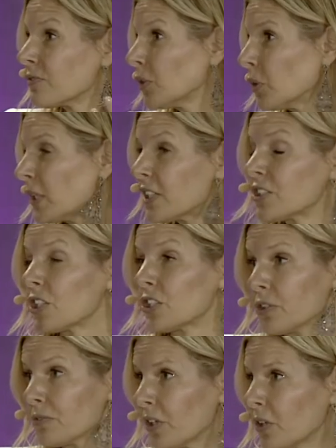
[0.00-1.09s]
voice,
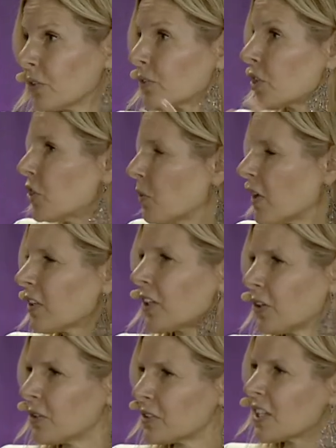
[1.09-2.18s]
your phone, QR
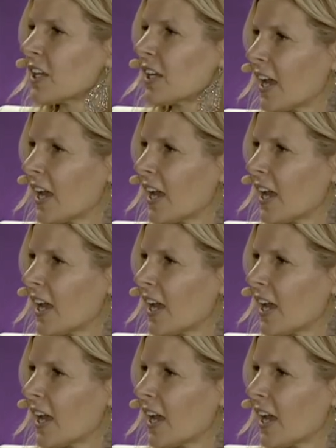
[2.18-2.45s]
codes,